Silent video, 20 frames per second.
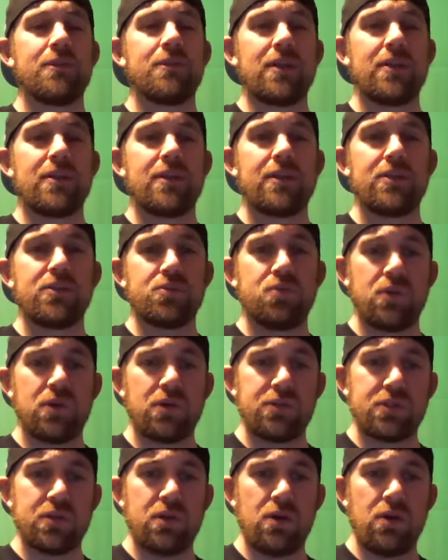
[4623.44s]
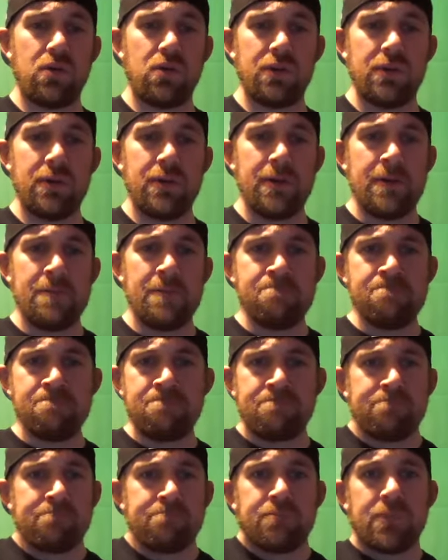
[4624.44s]
I think is where it's called.
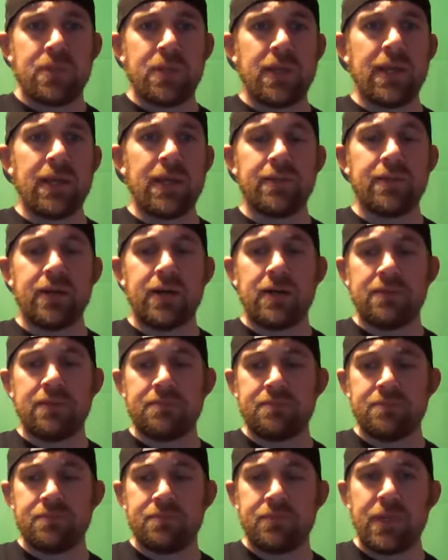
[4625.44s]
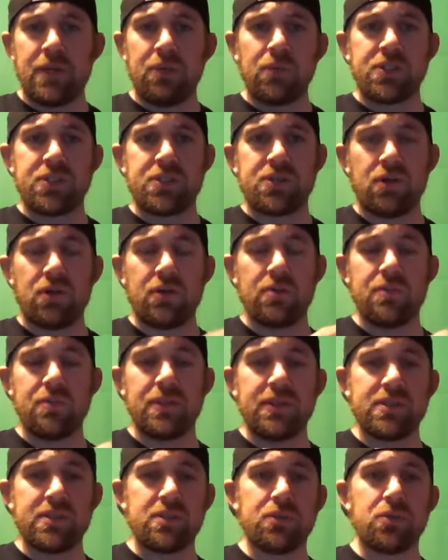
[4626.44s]
And, um, yeah, we started them in
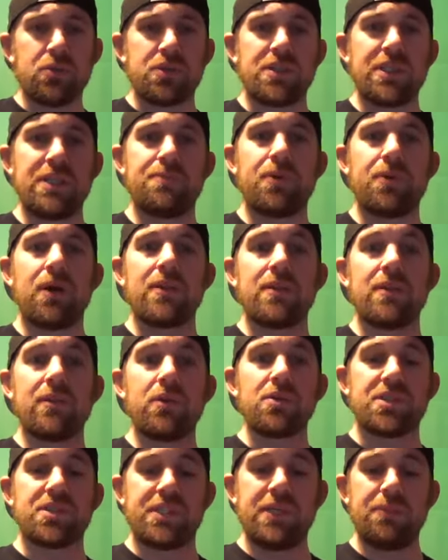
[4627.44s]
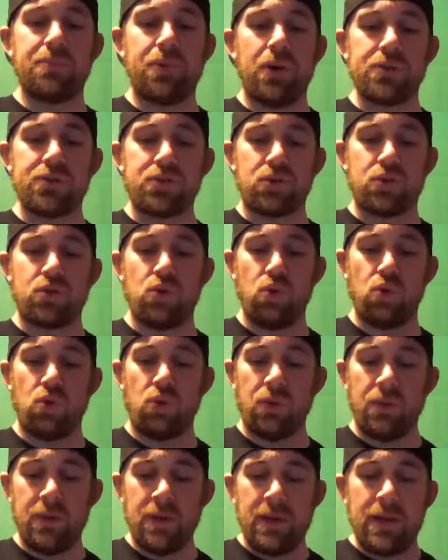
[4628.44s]
these little seed pods. The little seed pods are
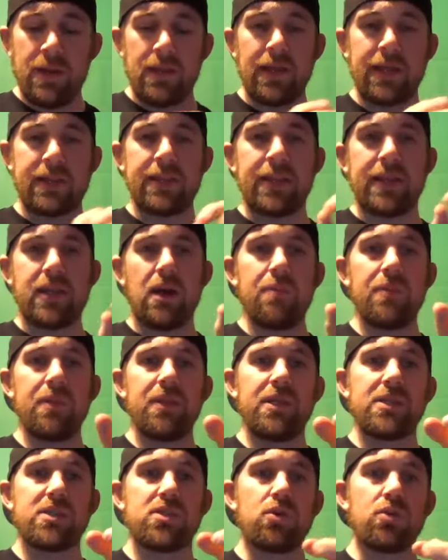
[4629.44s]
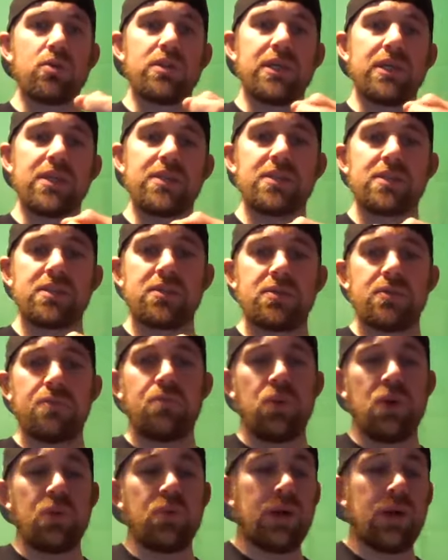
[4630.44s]
cool. Like, they come in these little discs.
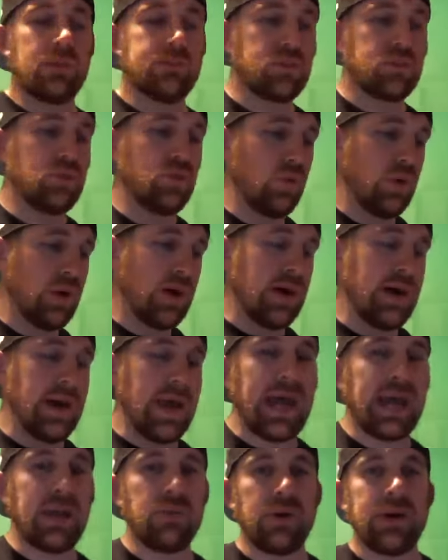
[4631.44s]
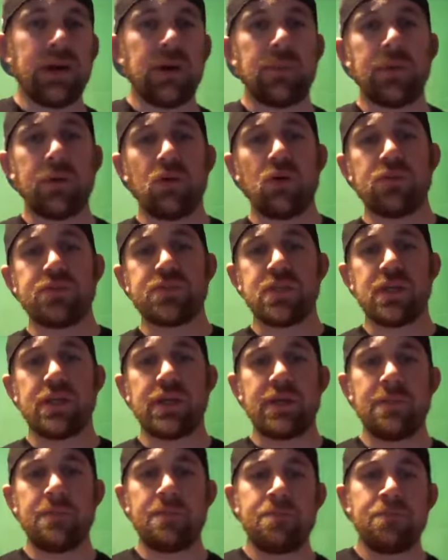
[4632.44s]
We went up to uh, Agway up in Grove
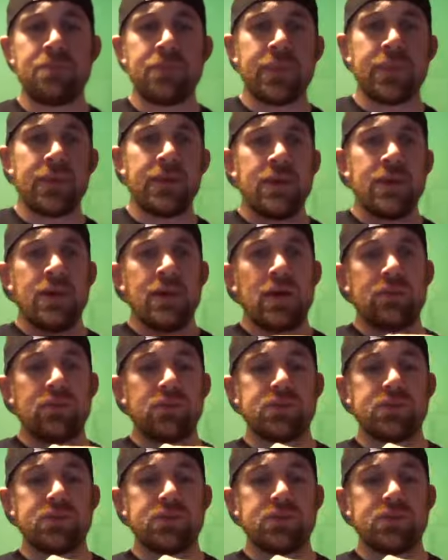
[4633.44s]
City. Yeah.